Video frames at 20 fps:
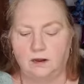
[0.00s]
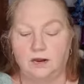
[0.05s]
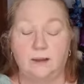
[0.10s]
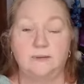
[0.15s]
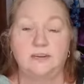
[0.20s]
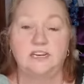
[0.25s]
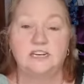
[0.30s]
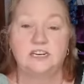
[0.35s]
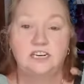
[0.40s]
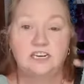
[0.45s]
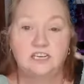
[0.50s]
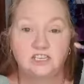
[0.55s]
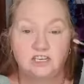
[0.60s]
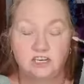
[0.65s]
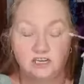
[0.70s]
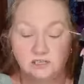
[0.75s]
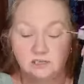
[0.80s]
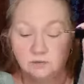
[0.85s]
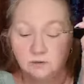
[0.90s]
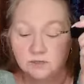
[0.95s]

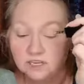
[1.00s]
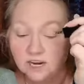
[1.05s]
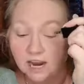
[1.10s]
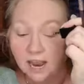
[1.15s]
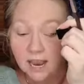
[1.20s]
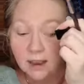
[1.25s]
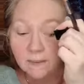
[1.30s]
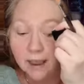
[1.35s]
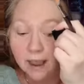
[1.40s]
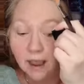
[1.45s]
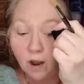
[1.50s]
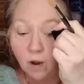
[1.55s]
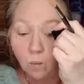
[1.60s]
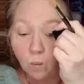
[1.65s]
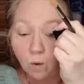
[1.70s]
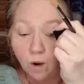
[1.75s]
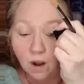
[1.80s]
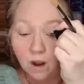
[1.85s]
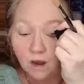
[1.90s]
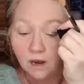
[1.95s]
editions, which came out a
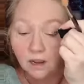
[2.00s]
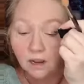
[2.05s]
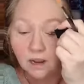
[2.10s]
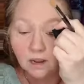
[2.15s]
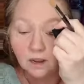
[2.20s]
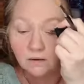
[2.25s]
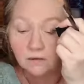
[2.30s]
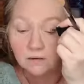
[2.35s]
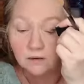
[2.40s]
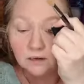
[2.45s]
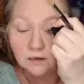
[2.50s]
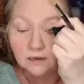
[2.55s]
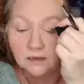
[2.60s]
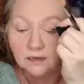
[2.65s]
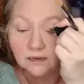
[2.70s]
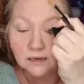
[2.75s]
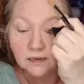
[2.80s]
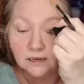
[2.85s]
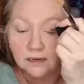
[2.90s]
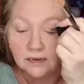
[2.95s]
while ago.
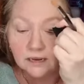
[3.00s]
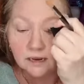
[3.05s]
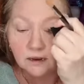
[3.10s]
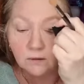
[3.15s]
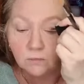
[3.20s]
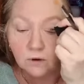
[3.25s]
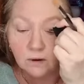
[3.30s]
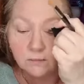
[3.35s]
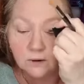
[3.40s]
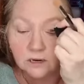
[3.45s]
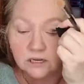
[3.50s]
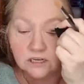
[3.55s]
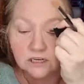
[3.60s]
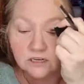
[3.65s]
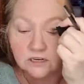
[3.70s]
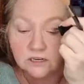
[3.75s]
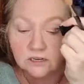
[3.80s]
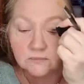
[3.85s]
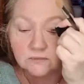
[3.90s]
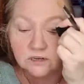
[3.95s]
And what I'm going
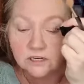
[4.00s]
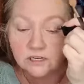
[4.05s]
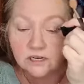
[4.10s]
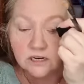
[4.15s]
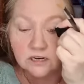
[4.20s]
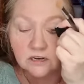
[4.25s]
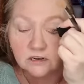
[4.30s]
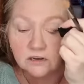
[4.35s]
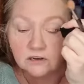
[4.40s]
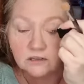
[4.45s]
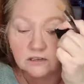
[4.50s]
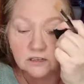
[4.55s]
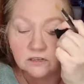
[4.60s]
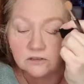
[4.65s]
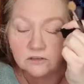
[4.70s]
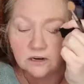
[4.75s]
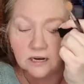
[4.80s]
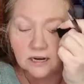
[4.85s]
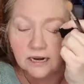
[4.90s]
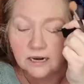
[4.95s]
to do is I'm just going to
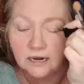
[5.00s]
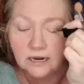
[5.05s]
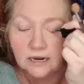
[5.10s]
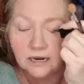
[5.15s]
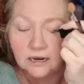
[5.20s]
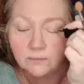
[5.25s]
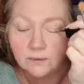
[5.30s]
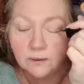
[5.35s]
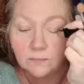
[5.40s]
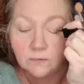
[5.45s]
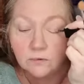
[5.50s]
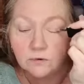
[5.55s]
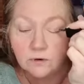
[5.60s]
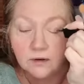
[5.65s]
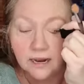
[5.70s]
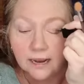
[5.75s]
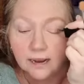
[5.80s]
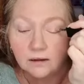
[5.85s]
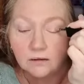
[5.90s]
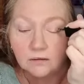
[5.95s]
concentrate a little bit more
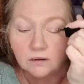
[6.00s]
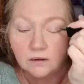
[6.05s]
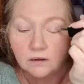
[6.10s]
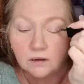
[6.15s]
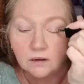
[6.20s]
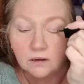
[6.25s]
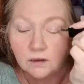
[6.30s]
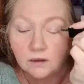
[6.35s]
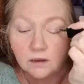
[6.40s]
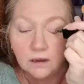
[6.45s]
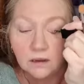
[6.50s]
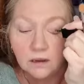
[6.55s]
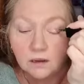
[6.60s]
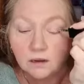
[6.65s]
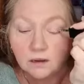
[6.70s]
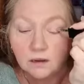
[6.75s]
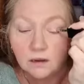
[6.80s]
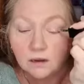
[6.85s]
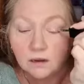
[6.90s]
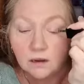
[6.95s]
now
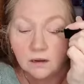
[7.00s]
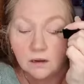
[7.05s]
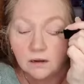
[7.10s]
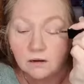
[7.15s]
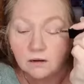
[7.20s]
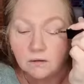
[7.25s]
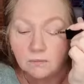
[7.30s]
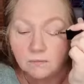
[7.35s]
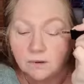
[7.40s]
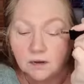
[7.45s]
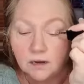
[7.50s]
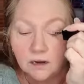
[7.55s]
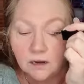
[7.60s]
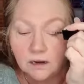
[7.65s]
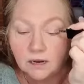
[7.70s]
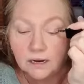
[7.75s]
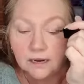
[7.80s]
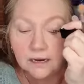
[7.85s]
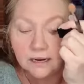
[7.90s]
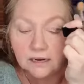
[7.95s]
on my
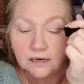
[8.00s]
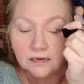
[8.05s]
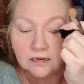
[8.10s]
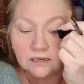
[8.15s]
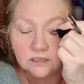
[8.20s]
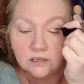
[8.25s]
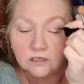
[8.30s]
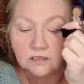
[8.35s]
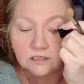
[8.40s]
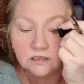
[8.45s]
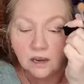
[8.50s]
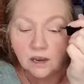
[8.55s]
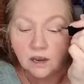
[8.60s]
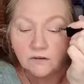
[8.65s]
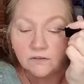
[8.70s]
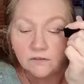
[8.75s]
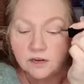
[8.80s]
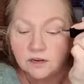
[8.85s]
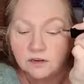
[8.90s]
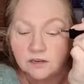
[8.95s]
eyelid, and so
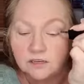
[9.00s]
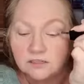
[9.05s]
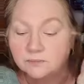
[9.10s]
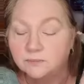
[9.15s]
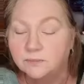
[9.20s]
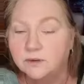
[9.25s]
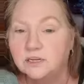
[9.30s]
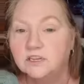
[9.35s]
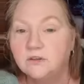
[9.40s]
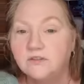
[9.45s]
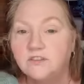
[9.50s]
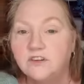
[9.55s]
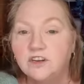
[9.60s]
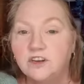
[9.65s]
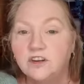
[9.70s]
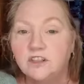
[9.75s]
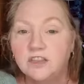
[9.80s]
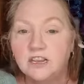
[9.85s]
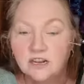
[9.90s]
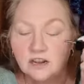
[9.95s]
hopefully you can, because if you
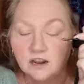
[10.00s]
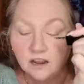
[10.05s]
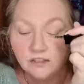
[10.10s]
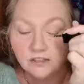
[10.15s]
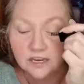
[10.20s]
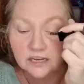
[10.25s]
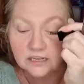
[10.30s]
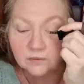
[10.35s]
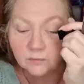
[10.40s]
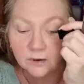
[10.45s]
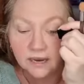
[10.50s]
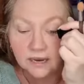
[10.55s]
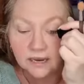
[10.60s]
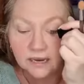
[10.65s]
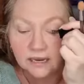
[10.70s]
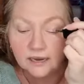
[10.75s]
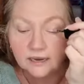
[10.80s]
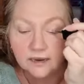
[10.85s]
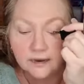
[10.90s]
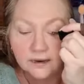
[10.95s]
do it like this
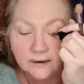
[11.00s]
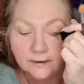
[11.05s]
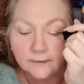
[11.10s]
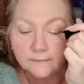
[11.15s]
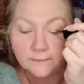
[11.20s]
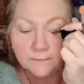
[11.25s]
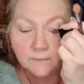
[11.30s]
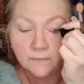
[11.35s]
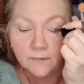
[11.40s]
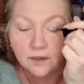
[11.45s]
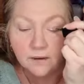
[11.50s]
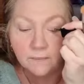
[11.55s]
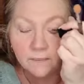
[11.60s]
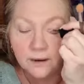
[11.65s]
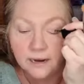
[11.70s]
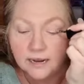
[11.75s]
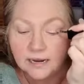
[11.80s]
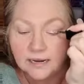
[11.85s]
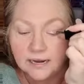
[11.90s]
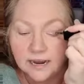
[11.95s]
way,
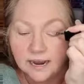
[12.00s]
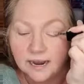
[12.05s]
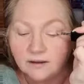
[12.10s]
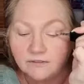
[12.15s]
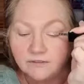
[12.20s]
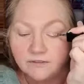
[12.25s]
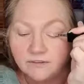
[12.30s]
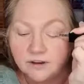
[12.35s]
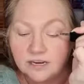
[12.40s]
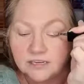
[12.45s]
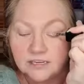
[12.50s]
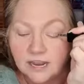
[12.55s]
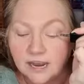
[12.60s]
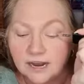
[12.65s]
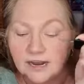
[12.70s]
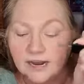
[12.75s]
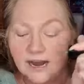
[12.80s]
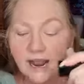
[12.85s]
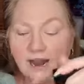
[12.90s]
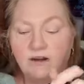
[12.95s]
blend it out first
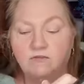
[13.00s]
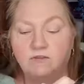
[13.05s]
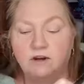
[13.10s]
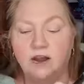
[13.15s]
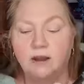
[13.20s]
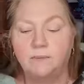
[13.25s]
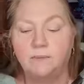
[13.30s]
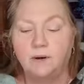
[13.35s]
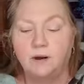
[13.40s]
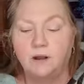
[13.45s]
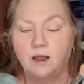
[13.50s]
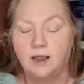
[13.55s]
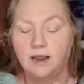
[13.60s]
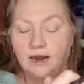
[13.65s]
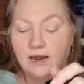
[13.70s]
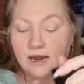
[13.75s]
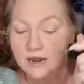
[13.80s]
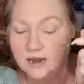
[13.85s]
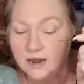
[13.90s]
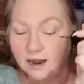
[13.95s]
and then reapply
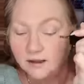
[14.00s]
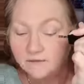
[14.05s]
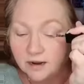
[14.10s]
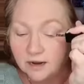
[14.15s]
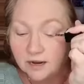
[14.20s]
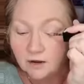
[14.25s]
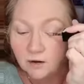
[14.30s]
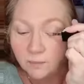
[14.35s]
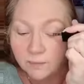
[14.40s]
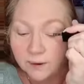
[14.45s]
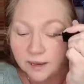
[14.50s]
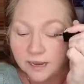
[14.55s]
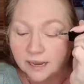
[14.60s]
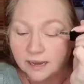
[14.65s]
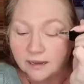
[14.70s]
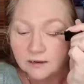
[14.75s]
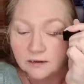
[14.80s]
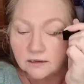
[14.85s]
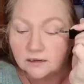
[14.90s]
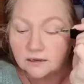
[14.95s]
another little
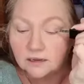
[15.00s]
bit,